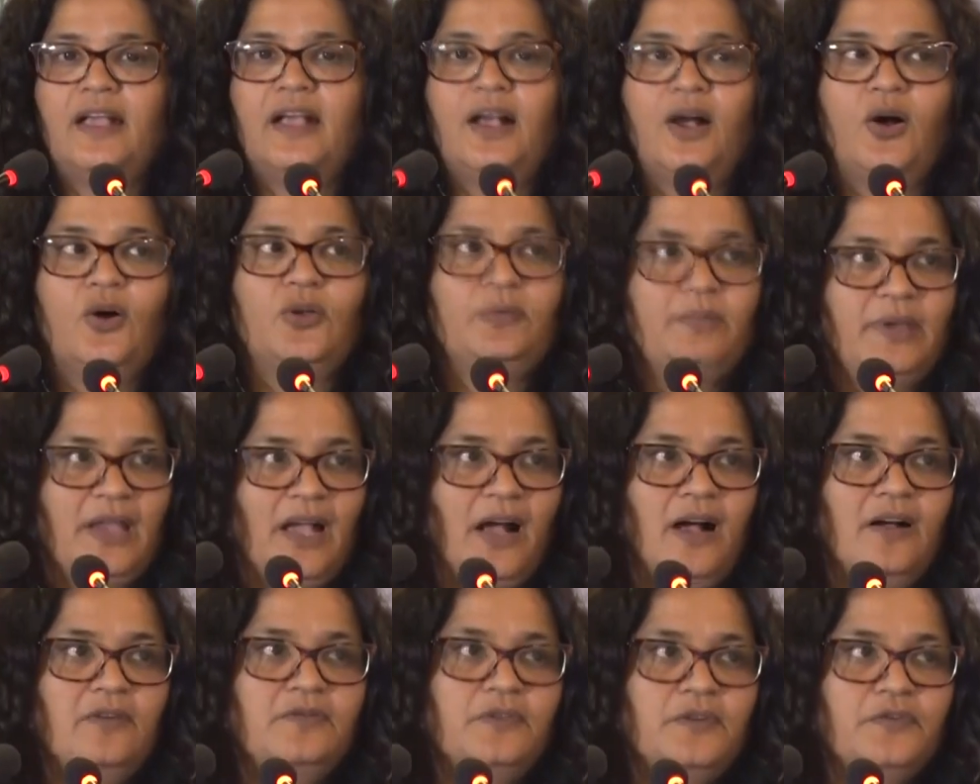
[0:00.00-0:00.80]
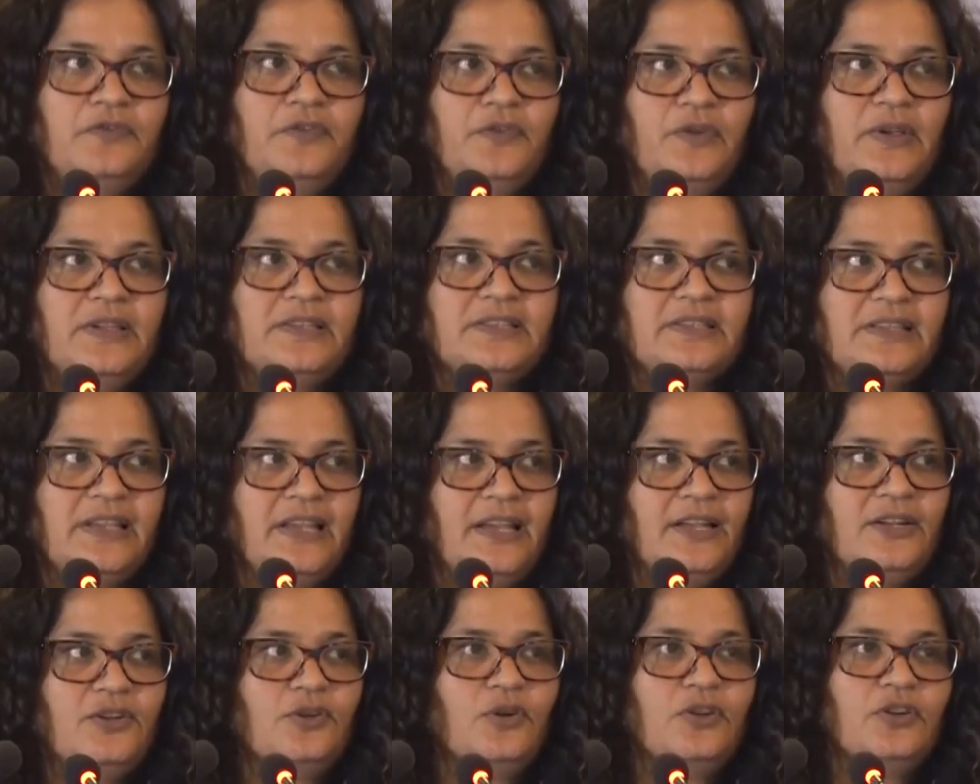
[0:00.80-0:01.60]
On behalf of
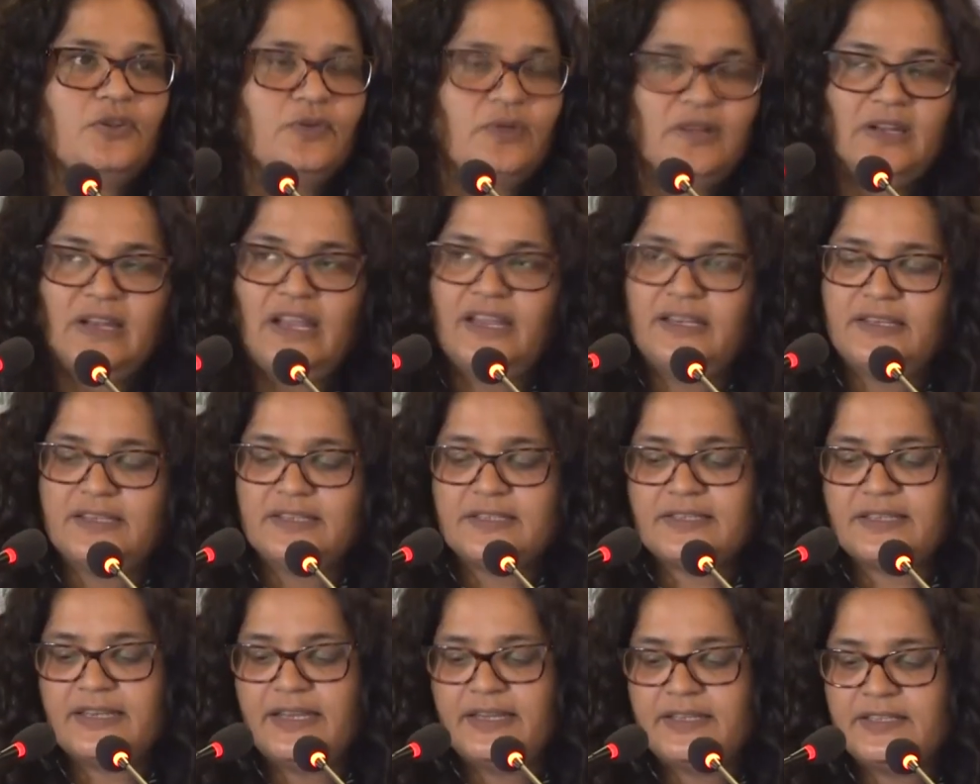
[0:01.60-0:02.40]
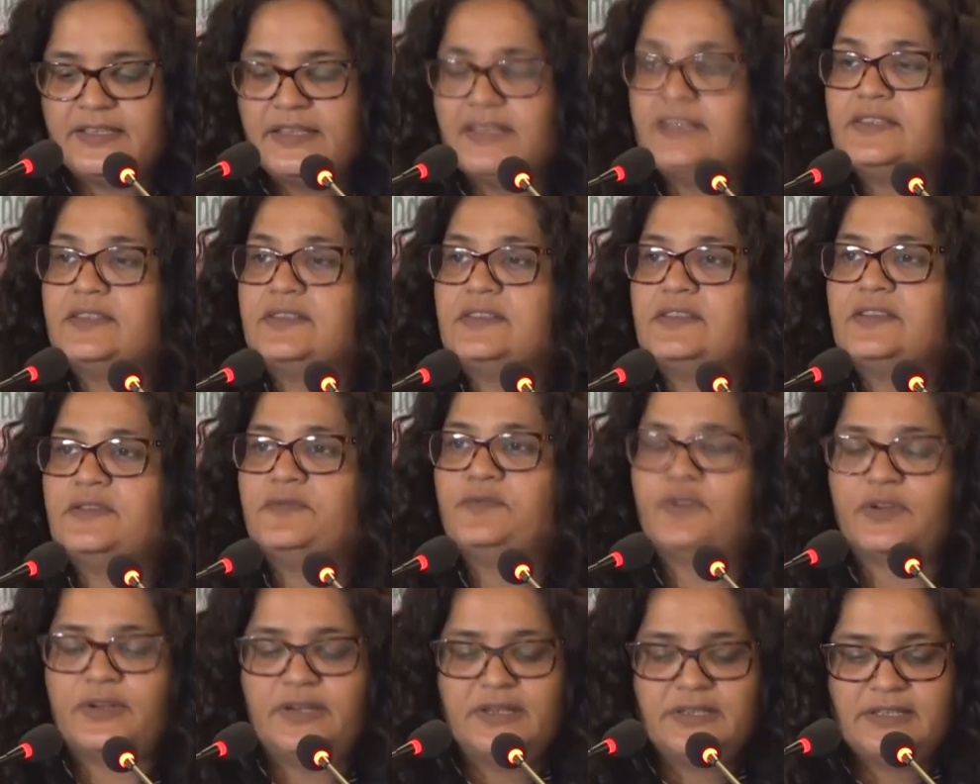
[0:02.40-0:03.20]
USAID, or United States Agency
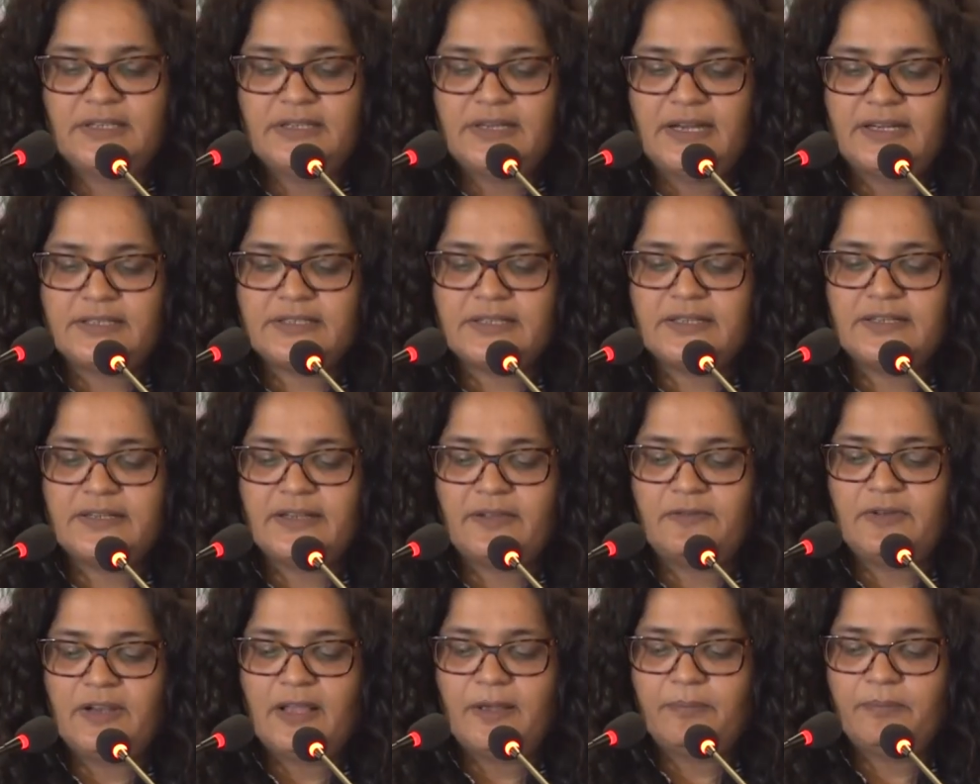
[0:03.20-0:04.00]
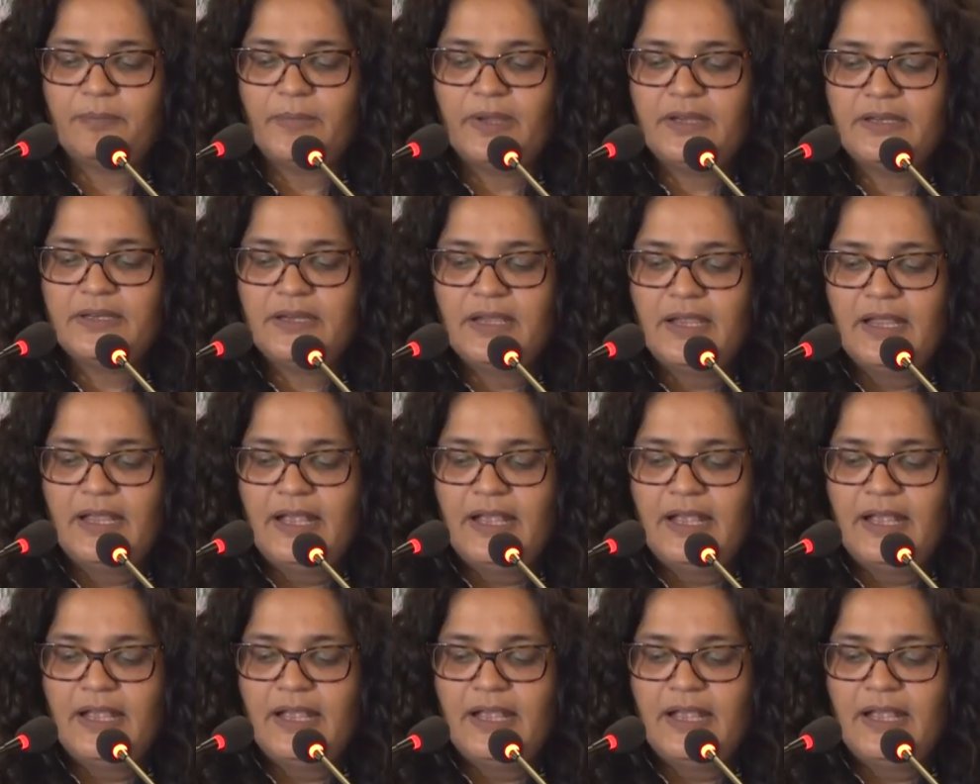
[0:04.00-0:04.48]
for International Development,